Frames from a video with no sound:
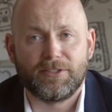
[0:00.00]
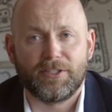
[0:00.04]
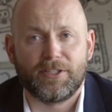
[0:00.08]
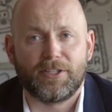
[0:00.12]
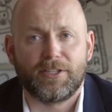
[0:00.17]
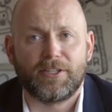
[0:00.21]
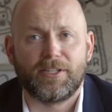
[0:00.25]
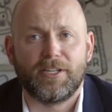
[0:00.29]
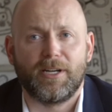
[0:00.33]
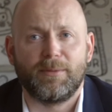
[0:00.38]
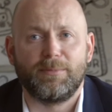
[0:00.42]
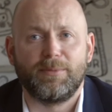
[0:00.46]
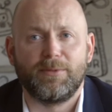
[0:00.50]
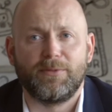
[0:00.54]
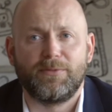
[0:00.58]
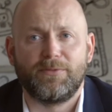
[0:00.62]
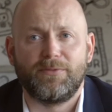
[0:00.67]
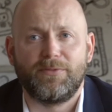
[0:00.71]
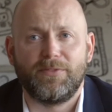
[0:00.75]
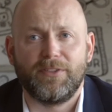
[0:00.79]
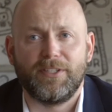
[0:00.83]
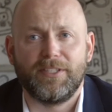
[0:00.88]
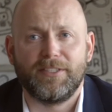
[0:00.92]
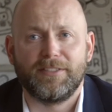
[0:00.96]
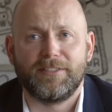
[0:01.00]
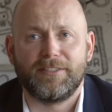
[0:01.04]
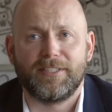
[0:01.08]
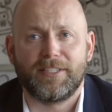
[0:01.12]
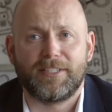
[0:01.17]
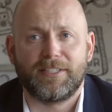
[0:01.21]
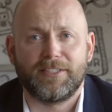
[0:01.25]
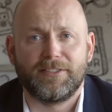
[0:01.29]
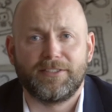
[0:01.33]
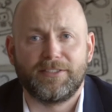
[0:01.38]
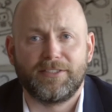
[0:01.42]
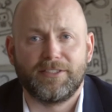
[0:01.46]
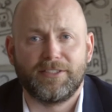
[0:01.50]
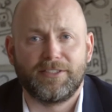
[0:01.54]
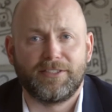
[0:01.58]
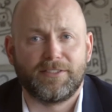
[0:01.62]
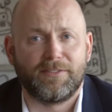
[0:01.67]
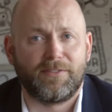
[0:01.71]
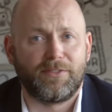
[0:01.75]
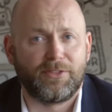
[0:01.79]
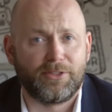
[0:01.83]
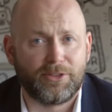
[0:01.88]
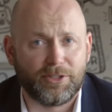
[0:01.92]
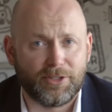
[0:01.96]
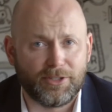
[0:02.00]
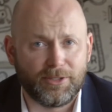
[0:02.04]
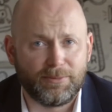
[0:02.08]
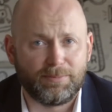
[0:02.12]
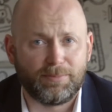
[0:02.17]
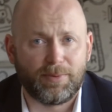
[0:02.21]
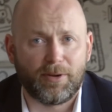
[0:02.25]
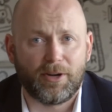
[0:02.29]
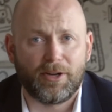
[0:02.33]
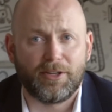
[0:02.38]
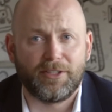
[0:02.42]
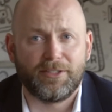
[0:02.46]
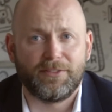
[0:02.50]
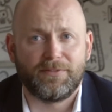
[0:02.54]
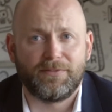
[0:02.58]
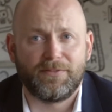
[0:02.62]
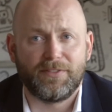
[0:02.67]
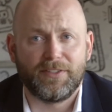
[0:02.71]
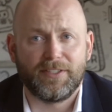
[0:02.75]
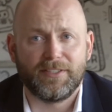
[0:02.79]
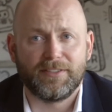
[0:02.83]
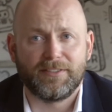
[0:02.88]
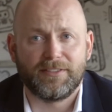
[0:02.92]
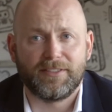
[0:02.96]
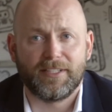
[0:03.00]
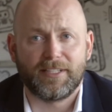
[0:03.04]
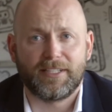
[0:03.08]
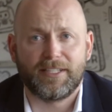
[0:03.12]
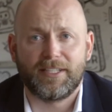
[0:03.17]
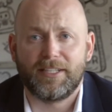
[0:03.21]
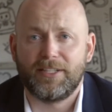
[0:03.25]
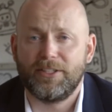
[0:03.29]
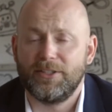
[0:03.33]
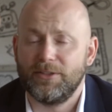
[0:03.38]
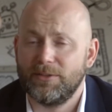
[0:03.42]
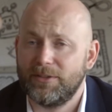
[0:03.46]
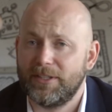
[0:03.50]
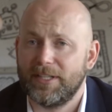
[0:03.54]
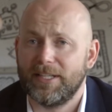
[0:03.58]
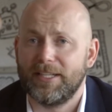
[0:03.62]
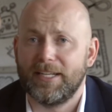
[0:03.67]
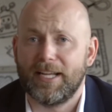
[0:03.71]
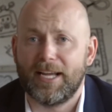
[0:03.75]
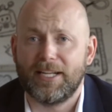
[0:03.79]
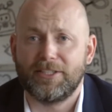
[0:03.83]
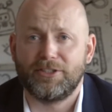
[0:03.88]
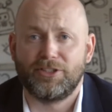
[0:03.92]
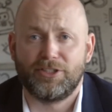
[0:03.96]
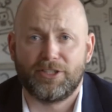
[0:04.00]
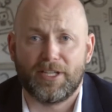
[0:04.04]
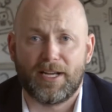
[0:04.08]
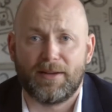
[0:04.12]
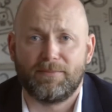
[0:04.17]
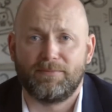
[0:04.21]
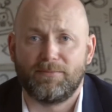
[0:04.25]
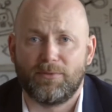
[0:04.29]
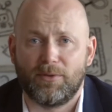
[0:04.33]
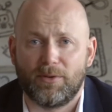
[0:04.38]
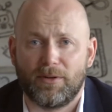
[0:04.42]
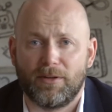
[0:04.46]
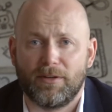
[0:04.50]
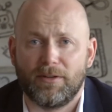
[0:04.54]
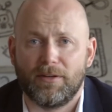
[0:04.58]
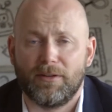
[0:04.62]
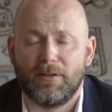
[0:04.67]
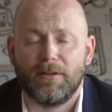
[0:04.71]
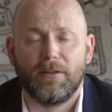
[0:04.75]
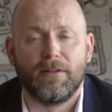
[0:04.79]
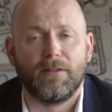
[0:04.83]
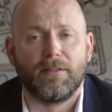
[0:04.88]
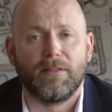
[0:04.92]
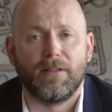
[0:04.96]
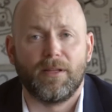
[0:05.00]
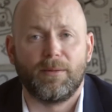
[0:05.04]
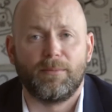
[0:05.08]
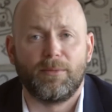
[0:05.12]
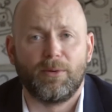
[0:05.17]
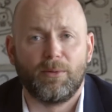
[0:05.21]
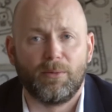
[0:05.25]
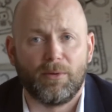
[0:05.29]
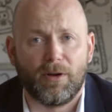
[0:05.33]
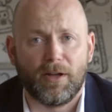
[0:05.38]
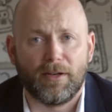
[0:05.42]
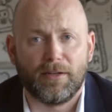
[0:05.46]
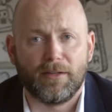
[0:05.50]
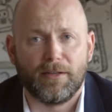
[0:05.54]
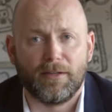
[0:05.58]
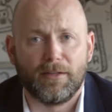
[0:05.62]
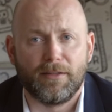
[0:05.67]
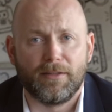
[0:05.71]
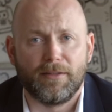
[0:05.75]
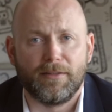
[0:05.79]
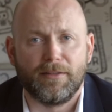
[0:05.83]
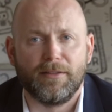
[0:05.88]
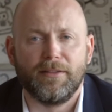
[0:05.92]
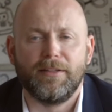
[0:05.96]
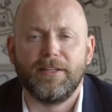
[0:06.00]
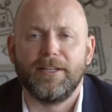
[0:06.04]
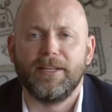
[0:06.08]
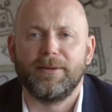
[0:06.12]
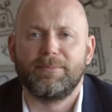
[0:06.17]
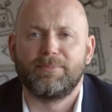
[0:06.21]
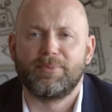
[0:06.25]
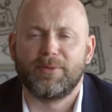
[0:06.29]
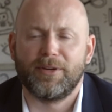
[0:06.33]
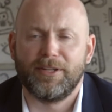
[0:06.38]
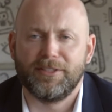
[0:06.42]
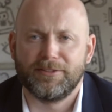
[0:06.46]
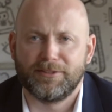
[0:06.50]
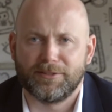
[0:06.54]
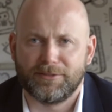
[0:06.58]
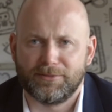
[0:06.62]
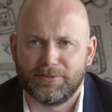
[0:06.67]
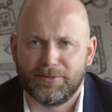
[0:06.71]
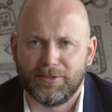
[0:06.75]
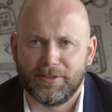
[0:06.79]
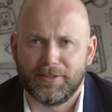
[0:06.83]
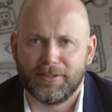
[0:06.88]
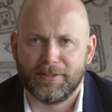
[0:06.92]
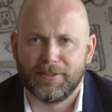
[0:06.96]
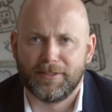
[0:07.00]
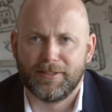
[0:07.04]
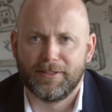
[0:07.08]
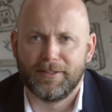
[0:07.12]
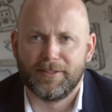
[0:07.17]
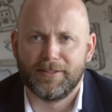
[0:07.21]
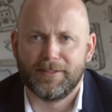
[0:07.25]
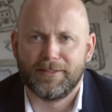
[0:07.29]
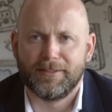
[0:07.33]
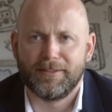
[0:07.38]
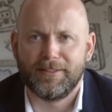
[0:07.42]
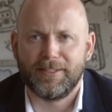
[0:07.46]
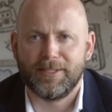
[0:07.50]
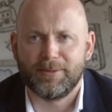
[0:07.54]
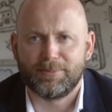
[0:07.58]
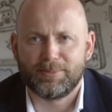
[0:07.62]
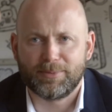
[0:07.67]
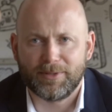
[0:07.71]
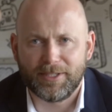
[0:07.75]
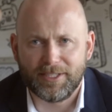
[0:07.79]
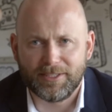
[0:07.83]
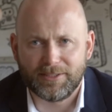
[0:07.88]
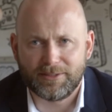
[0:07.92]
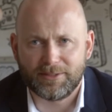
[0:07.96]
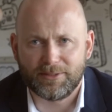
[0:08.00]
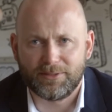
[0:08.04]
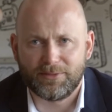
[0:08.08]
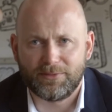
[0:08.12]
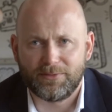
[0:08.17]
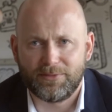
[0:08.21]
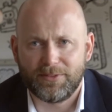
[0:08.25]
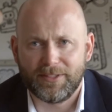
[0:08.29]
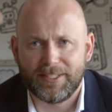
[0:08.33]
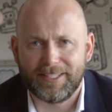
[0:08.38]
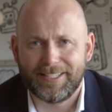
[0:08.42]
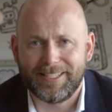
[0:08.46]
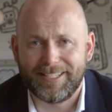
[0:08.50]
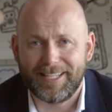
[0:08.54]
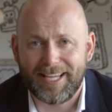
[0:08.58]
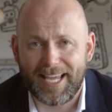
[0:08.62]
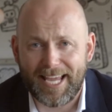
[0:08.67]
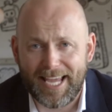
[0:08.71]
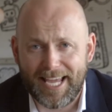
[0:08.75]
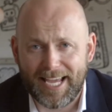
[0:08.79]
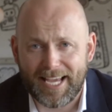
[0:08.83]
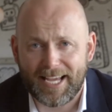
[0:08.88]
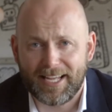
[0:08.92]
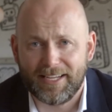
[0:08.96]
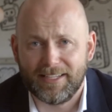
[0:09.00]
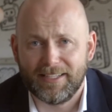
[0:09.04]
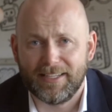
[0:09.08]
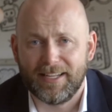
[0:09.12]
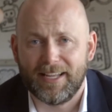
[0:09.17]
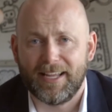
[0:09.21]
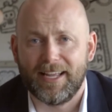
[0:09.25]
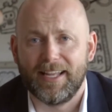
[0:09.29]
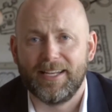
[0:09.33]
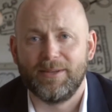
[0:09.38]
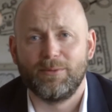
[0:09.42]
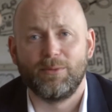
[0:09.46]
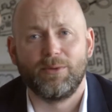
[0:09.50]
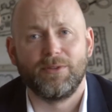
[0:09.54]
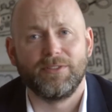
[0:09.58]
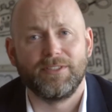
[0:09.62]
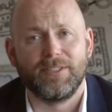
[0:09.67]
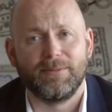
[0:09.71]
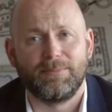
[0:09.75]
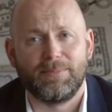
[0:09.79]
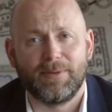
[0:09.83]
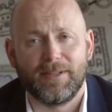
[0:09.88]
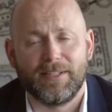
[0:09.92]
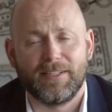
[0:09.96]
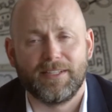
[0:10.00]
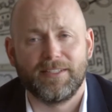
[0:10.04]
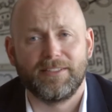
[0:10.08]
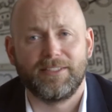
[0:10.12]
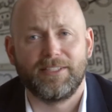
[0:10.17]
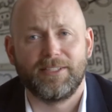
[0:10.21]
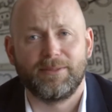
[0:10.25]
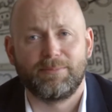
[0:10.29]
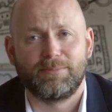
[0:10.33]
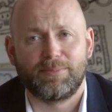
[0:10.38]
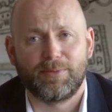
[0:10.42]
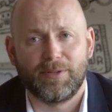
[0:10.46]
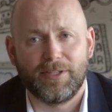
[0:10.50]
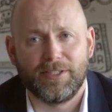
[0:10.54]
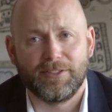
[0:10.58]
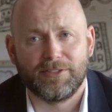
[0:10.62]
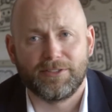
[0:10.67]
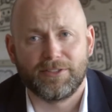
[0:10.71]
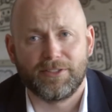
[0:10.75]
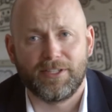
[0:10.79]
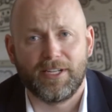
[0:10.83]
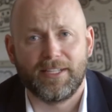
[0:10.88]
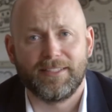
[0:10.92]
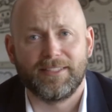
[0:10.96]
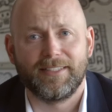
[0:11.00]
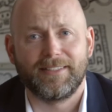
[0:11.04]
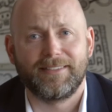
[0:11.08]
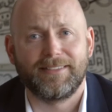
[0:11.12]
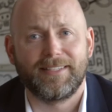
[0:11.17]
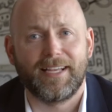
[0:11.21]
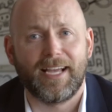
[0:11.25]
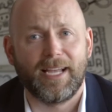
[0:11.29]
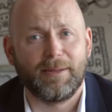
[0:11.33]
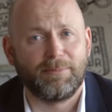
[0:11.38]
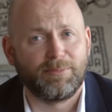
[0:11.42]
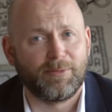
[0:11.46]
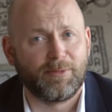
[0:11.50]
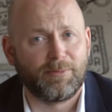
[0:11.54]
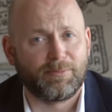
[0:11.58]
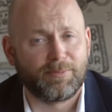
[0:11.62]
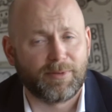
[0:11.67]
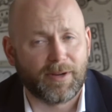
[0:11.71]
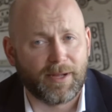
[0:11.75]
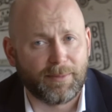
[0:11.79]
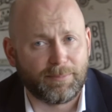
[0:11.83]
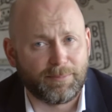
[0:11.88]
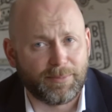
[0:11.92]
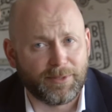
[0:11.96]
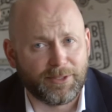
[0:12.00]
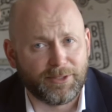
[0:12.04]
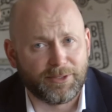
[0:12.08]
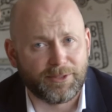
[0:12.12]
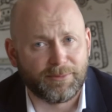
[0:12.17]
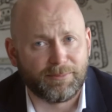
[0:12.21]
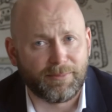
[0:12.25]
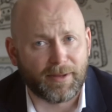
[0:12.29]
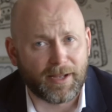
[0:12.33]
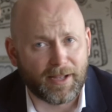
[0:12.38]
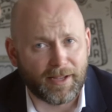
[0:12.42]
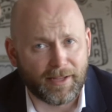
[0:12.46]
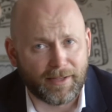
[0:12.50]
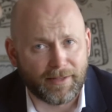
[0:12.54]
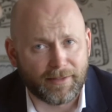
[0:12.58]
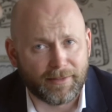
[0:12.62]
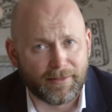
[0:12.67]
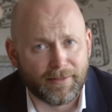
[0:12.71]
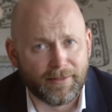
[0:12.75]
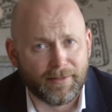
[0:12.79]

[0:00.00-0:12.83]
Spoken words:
are a couple fees that consist of third-party fees that you cannot shop for. Number 1, the appraisal fee. The appraisal fee can and will depend on the appraiser and the type of property you're buying.